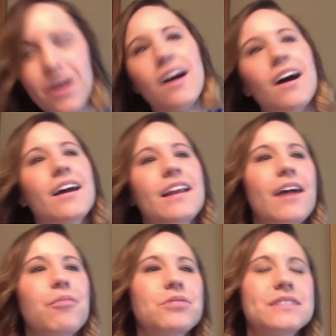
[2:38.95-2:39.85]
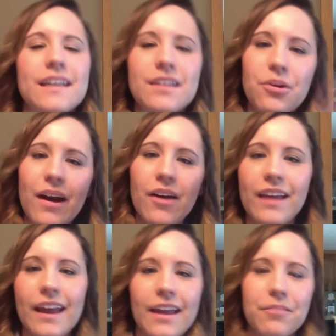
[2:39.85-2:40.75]
uh, and I will send you out
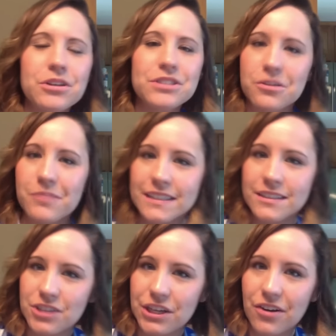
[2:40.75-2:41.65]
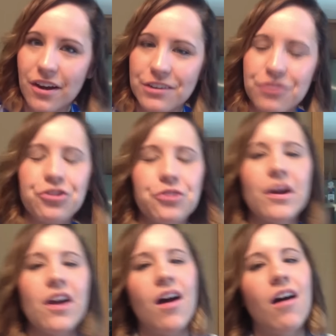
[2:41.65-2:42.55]
a personal message here on
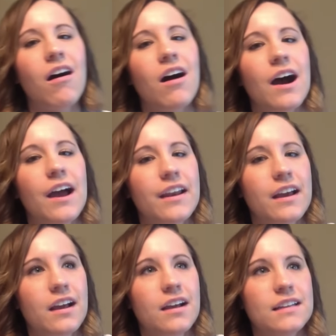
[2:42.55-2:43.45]
YouTube on,